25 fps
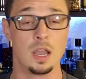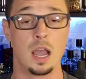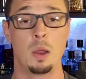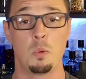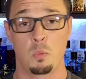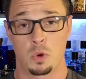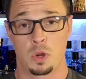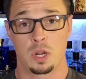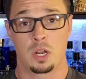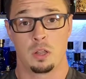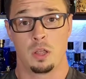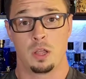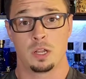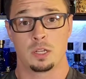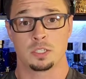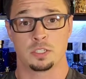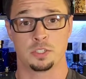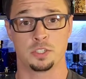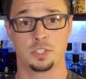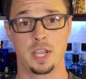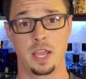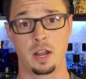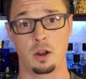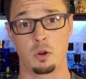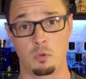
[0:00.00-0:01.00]
we're gonna launch the
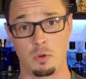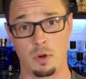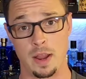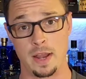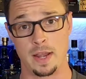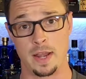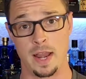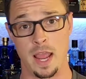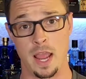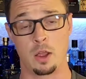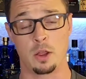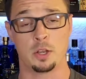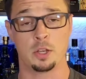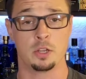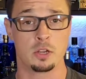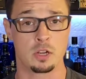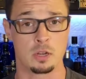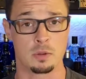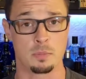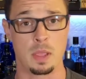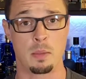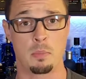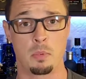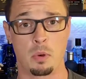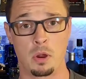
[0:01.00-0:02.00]
channel right now, and you're gonna
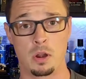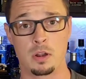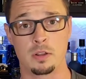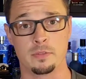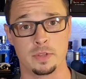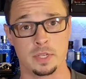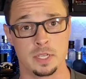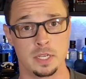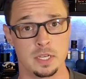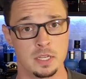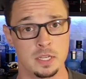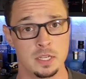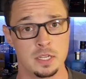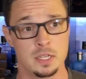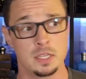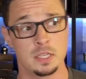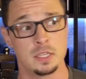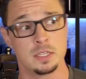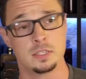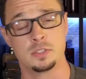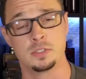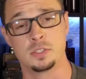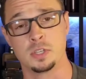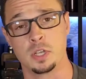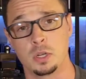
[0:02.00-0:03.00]
be a part of it.
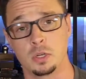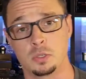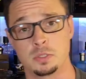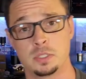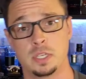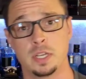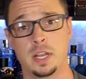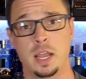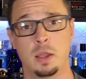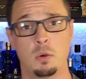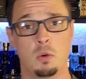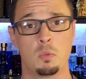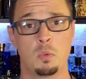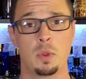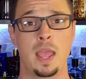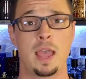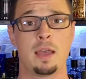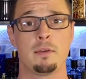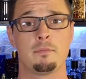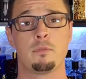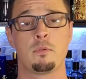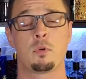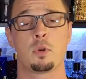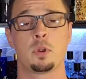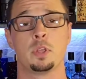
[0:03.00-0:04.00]
So today what we
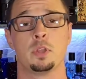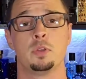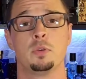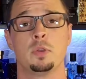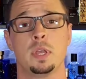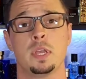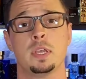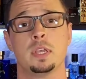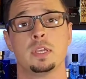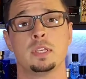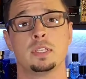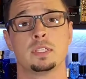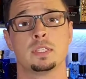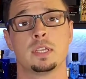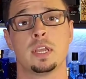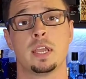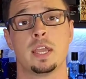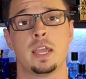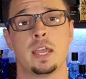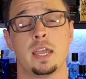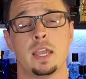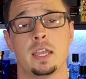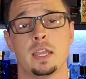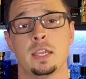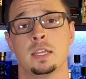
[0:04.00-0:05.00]
have for you is
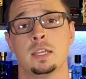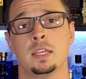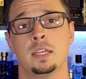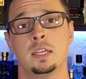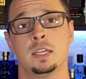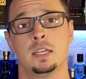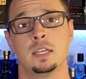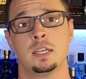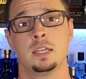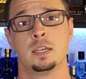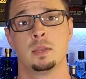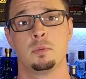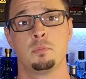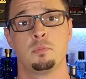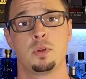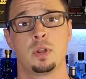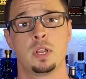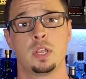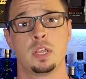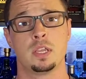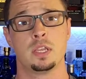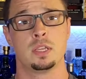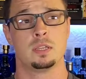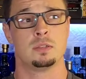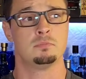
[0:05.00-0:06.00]
a
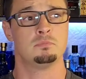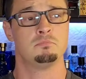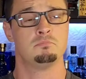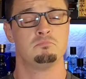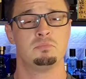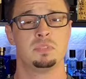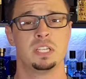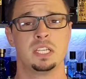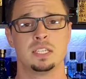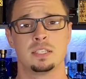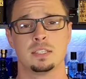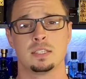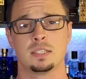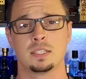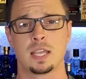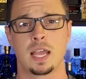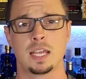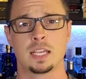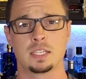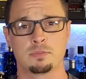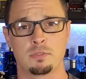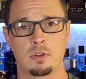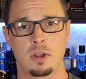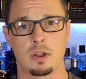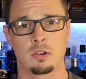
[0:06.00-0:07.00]
pretty decent
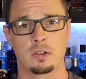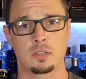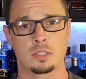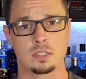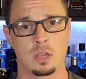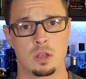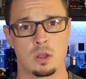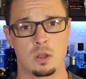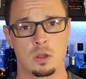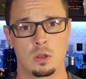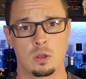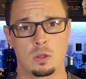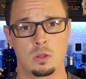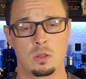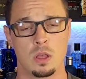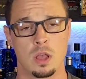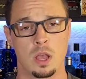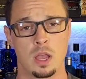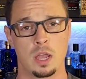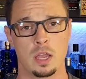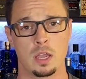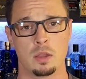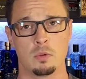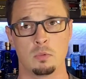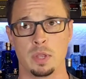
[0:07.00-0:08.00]
sized fragrance haul.
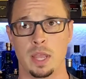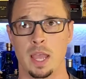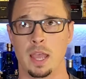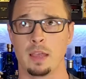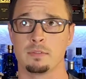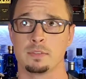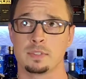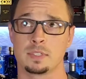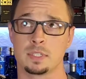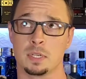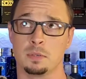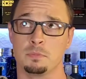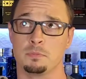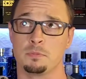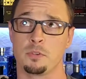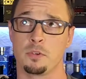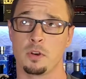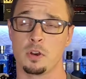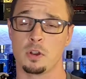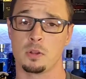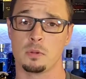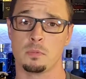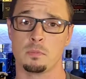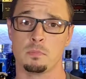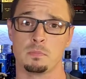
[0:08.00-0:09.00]
Uh, we have some
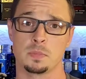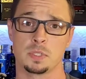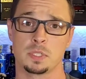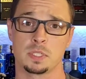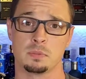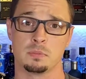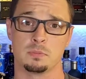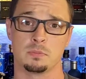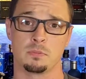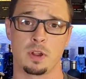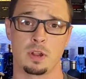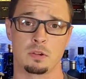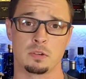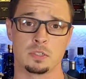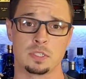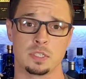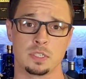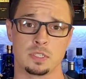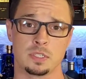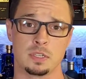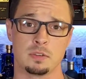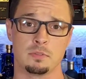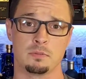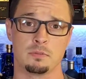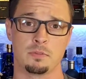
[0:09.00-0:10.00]
from some
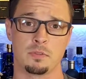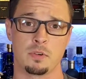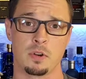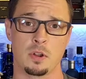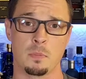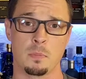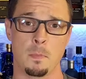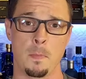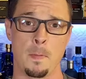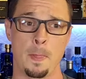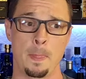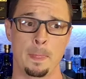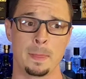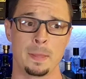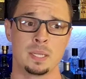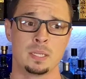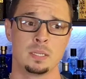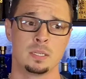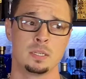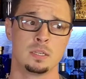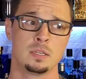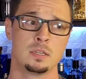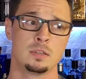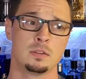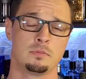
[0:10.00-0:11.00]
fragrances in from
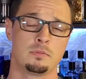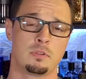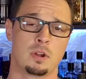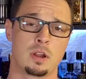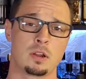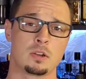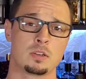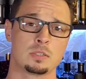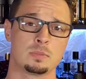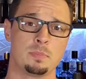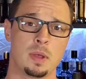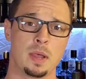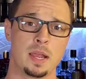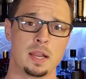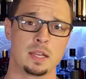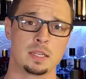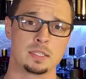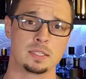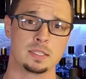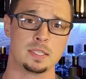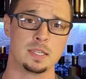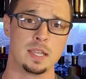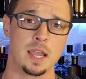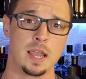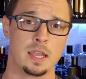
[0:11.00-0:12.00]
Fragrance
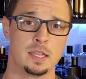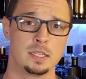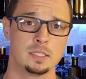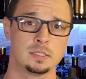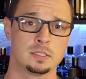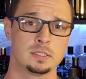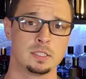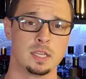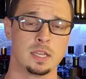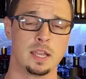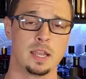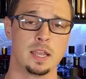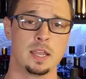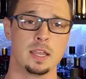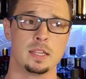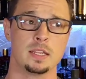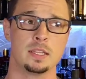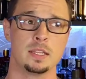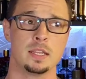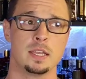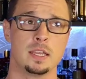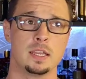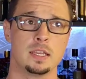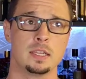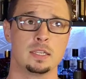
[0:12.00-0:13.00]
CA, and
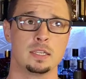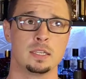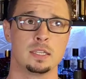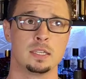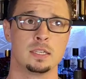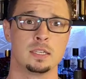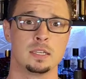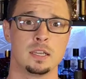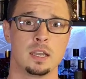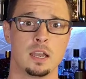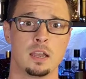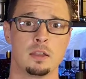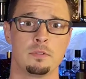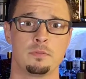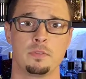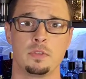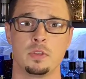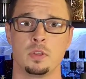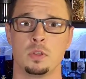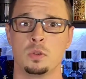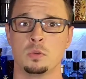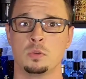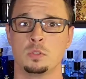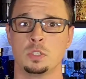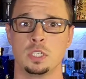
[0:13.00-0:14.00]
then a
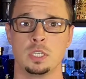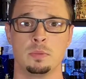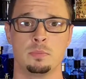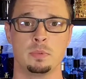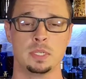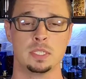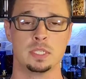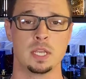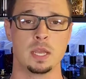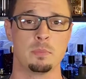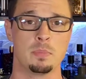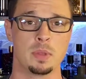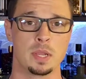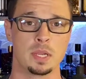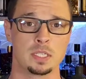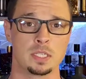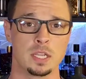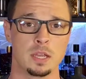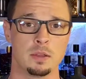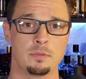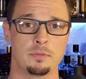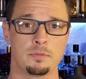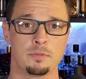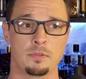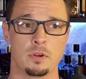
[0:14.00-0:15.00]
few cheapies I picked
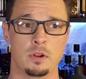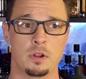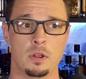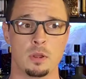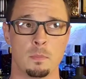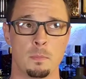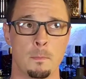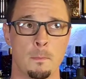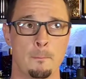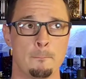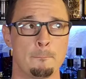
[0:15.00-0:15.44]
up from